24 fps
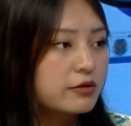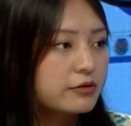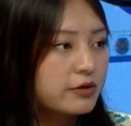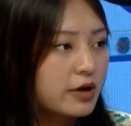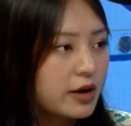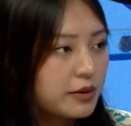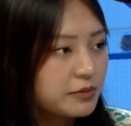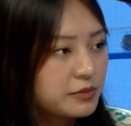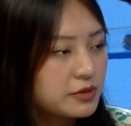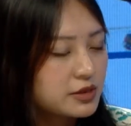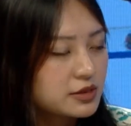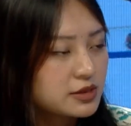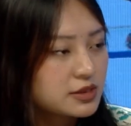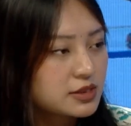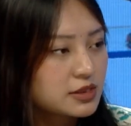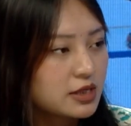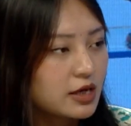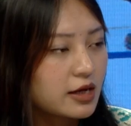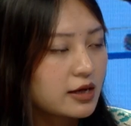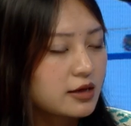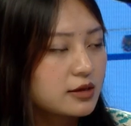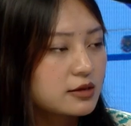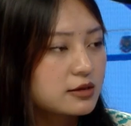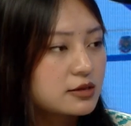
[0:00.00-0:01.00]
RAMIS
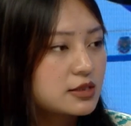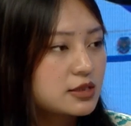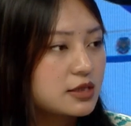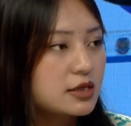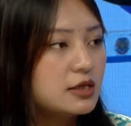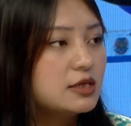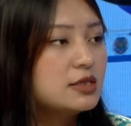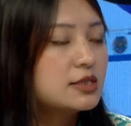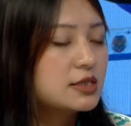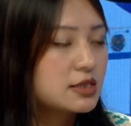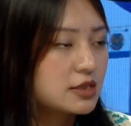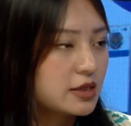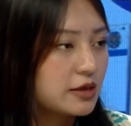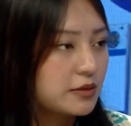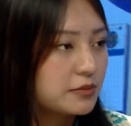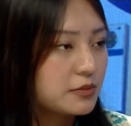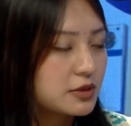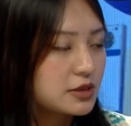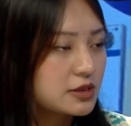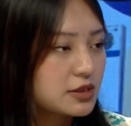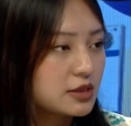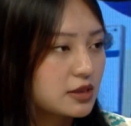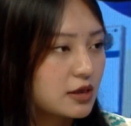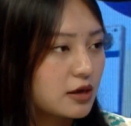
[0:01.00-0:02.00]
and
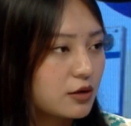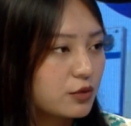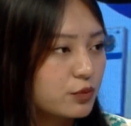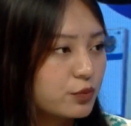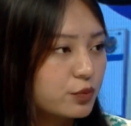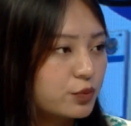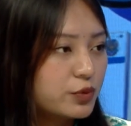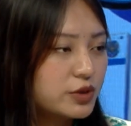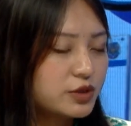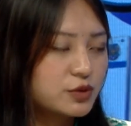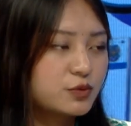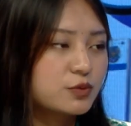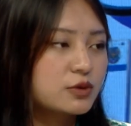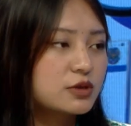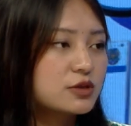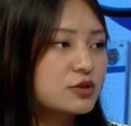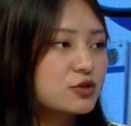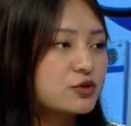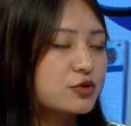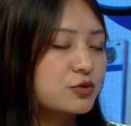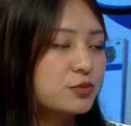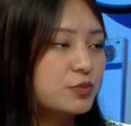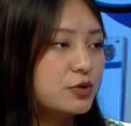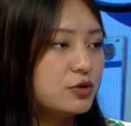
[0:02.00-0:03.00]
eCMS law? Which ones
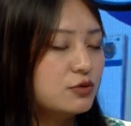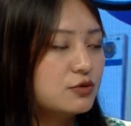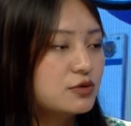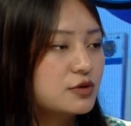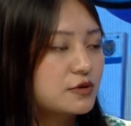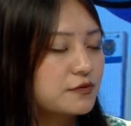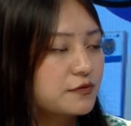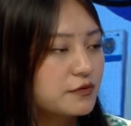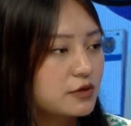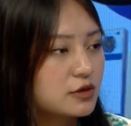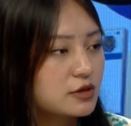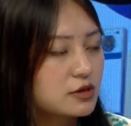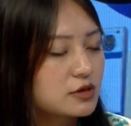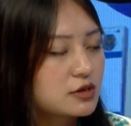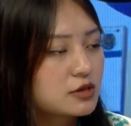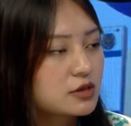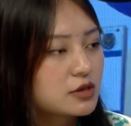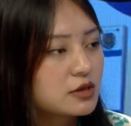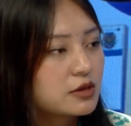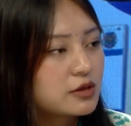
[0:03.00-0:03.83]
should be used first?